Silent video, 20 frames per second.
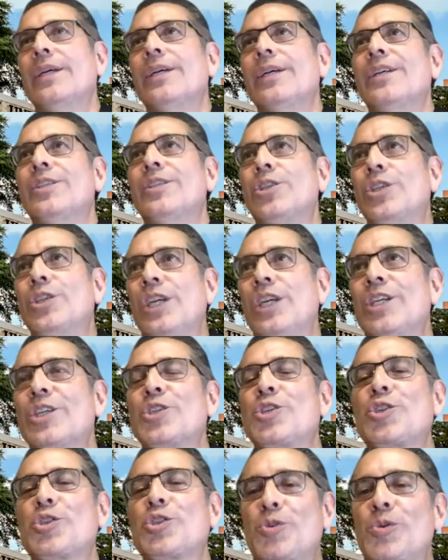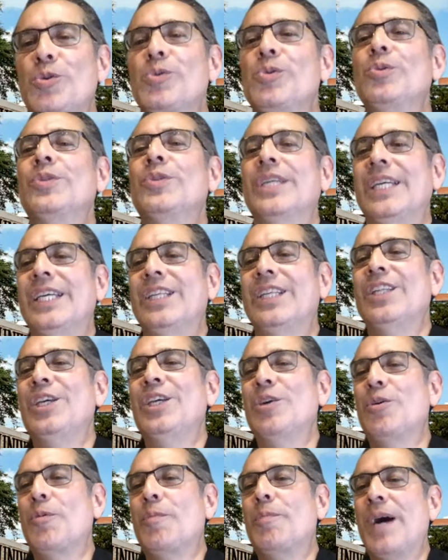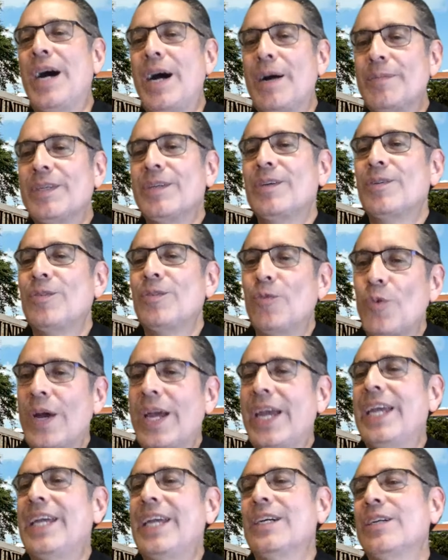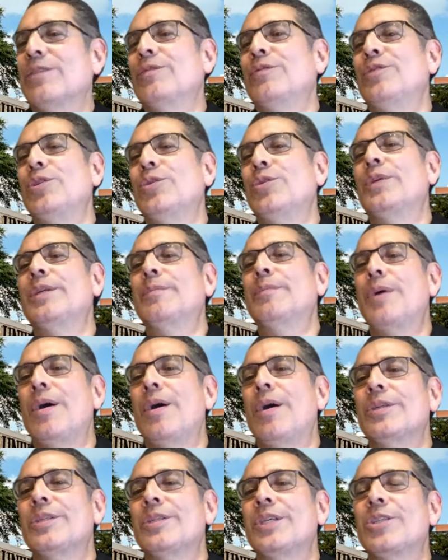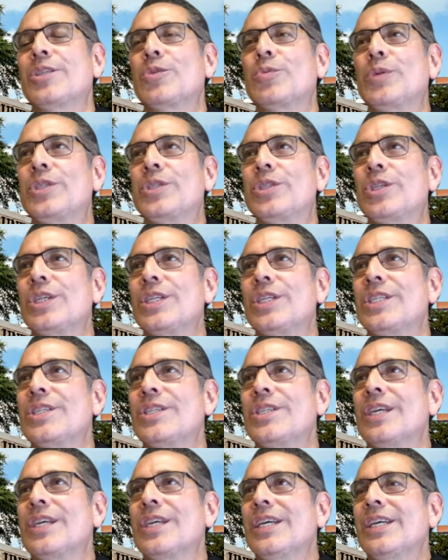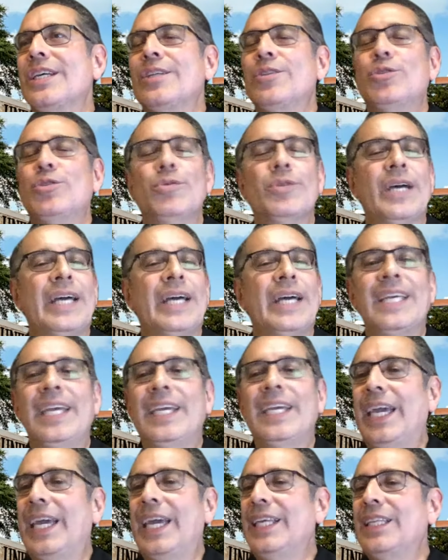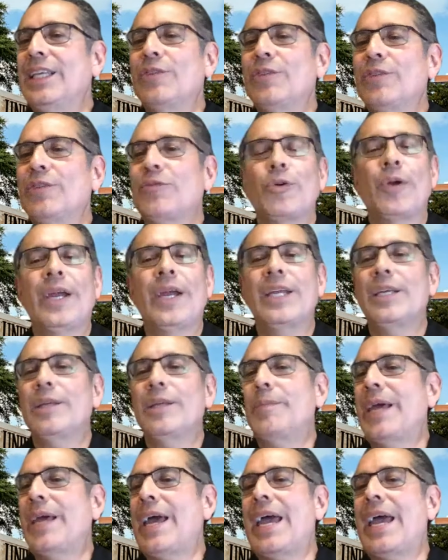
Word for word: She is schooled in the Obama way of doing politics, which is do not take anything for granted,